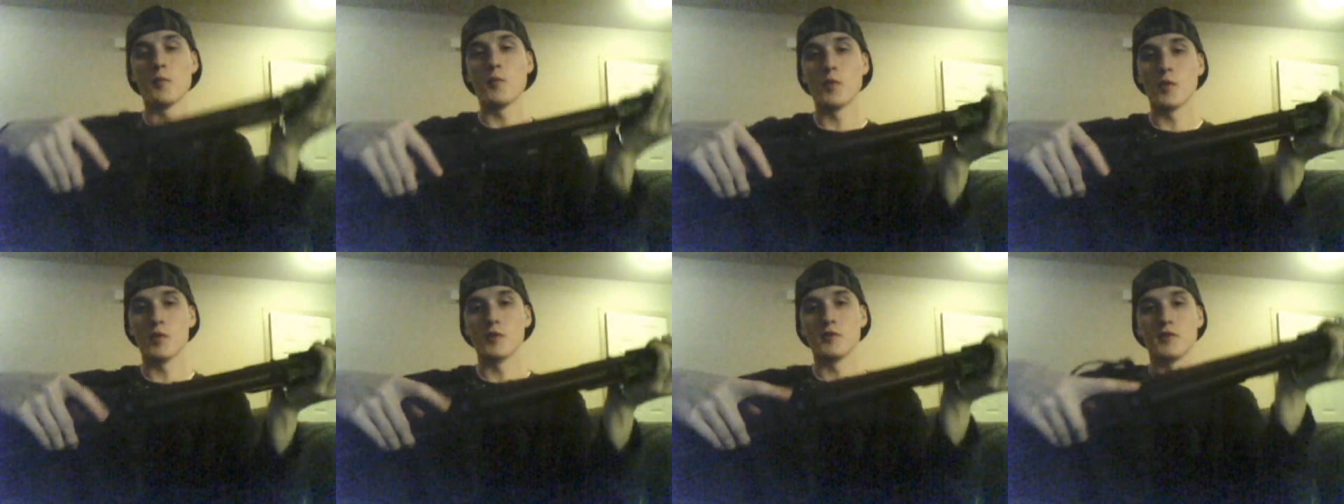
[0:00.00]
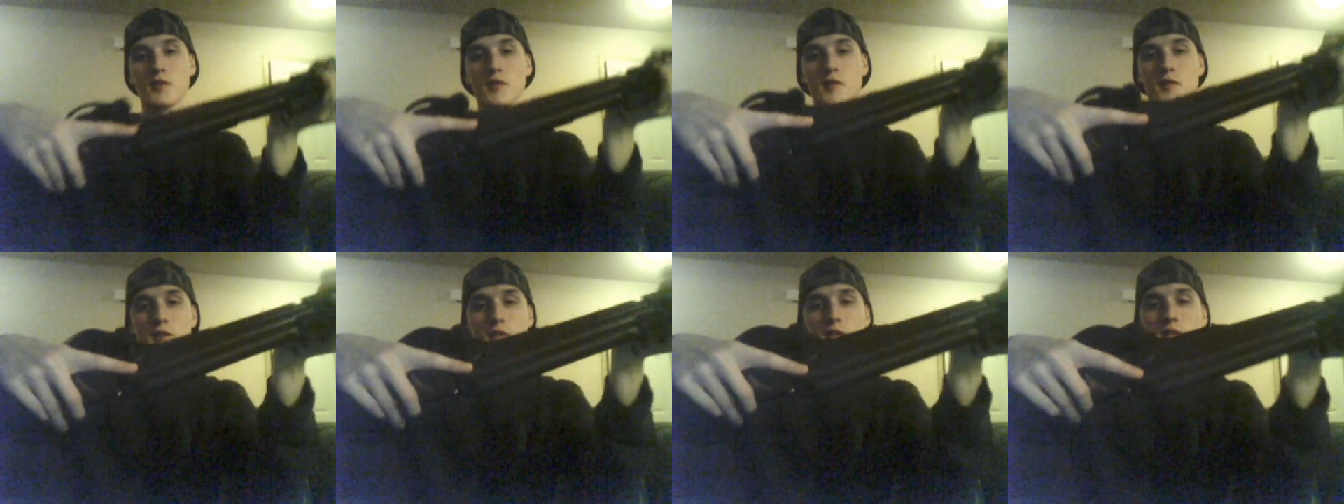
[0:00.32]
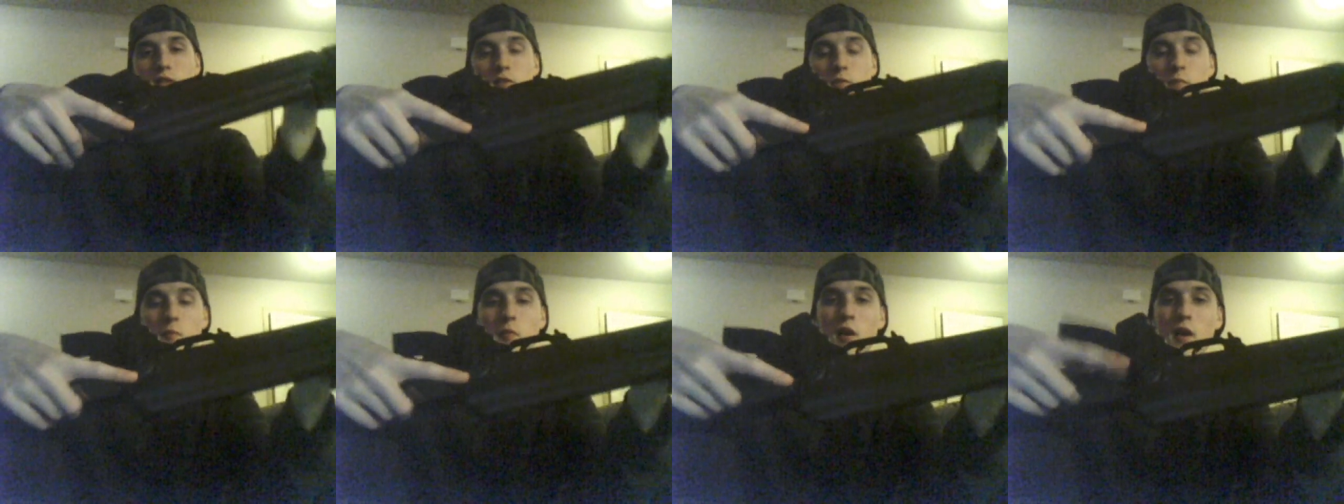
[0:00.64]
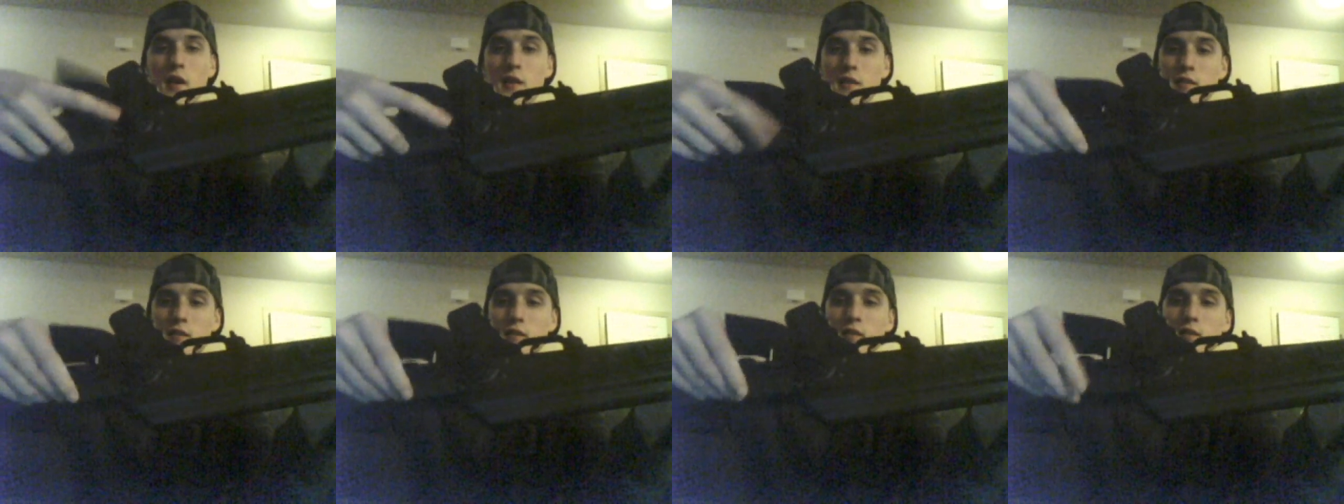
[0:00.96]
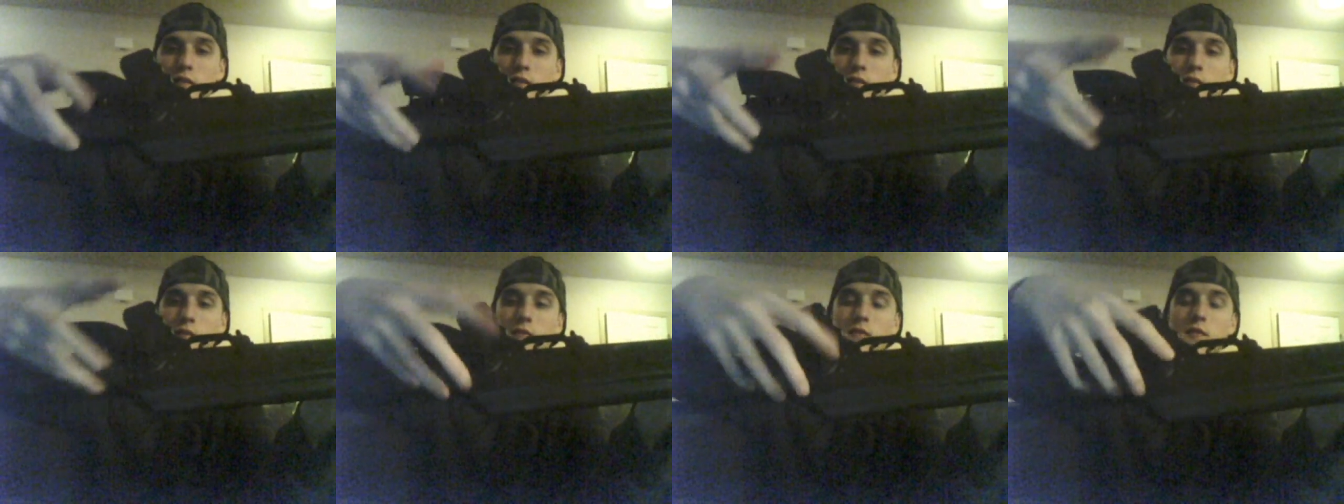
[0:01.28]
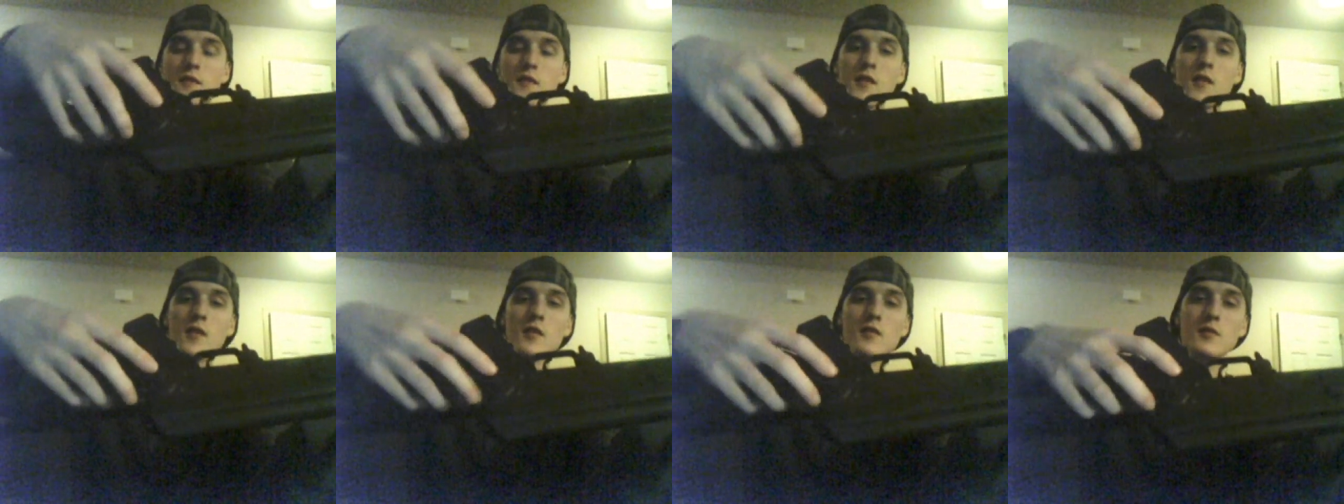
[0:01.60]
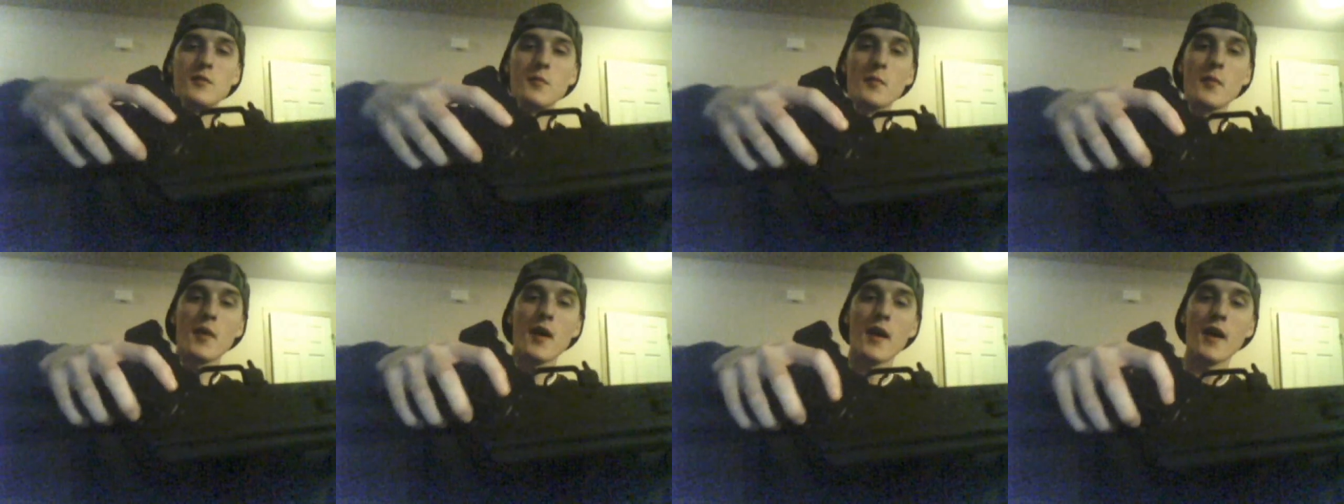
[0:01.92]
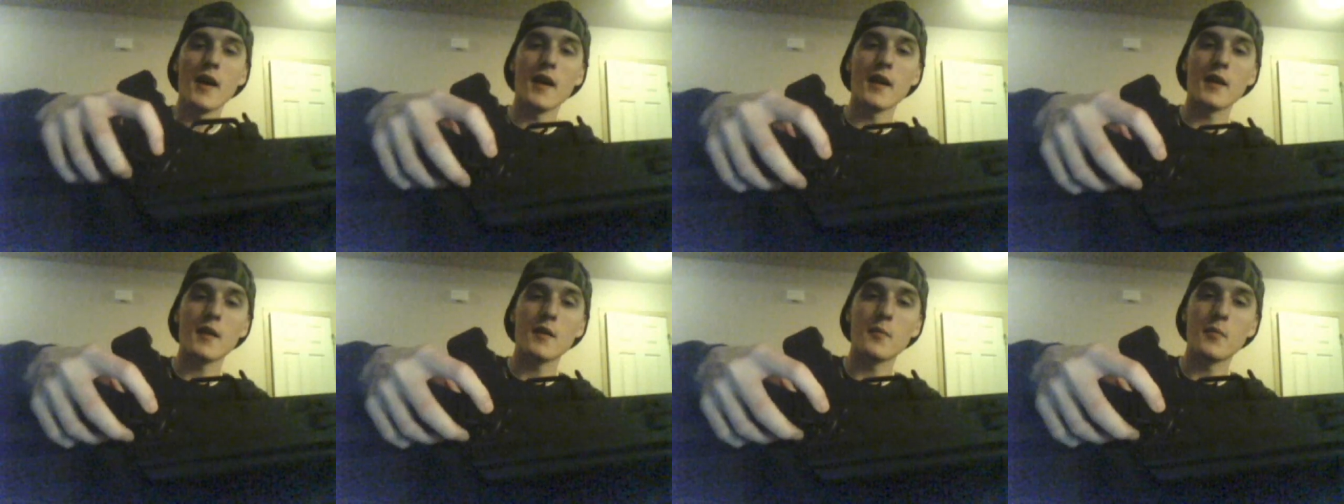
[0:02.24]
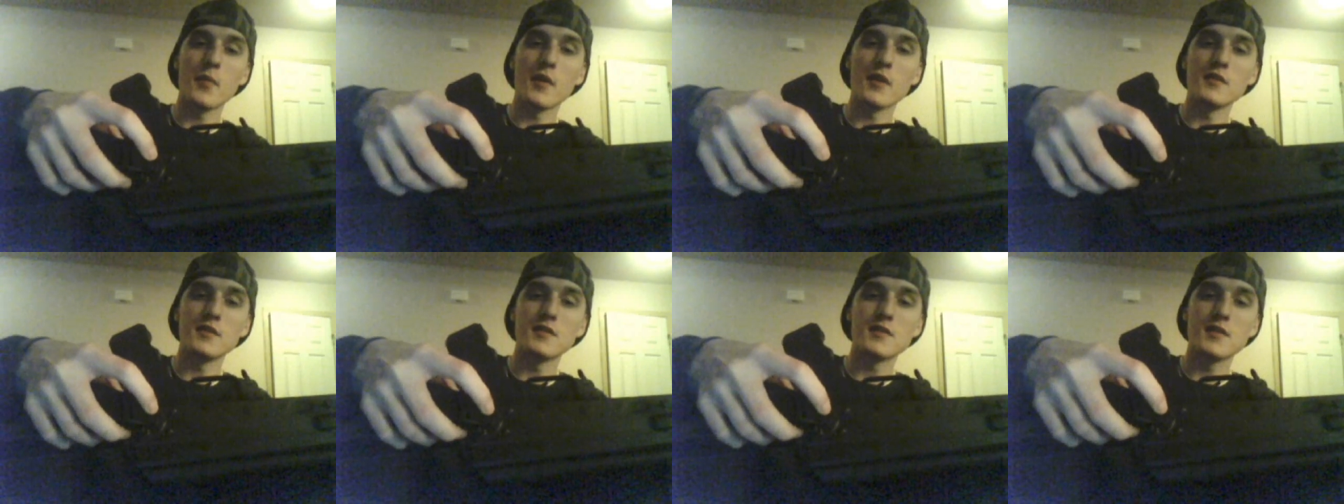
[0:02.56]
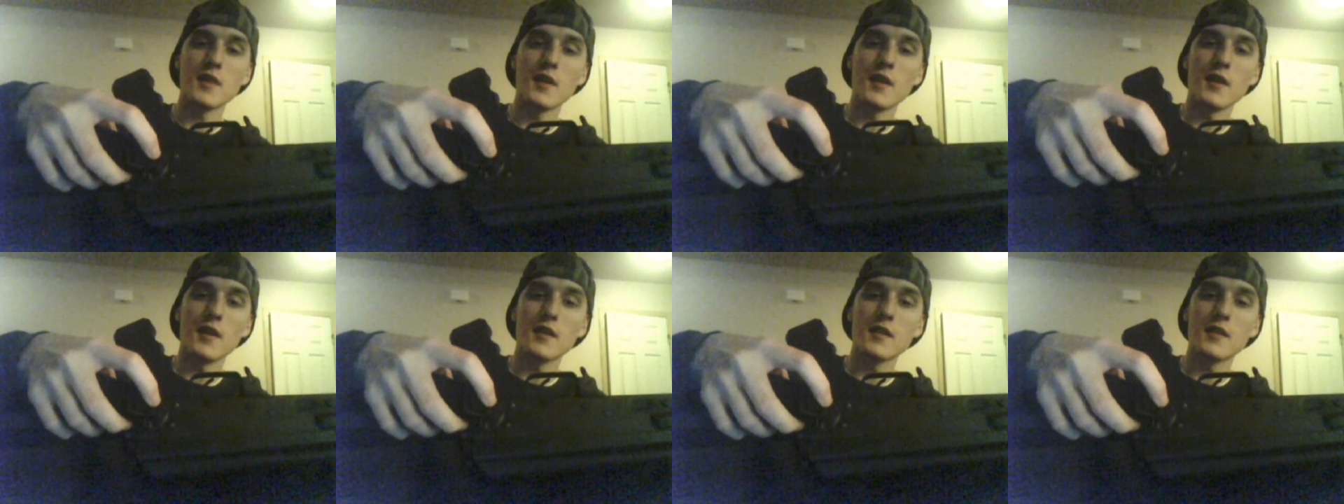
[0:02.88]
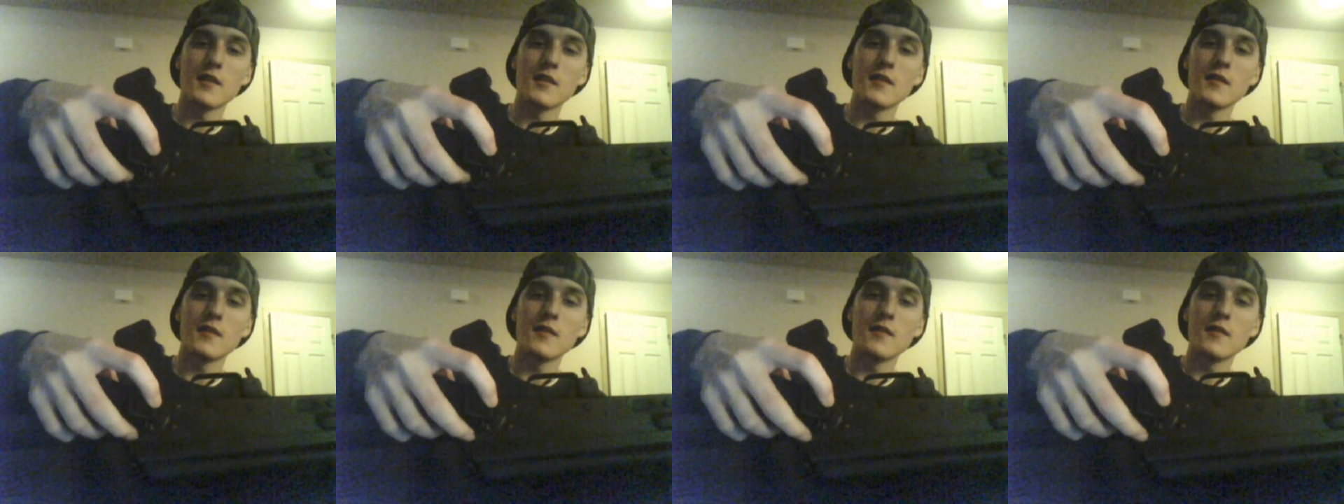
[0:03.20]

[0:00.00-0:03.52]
push this button on the back by the stock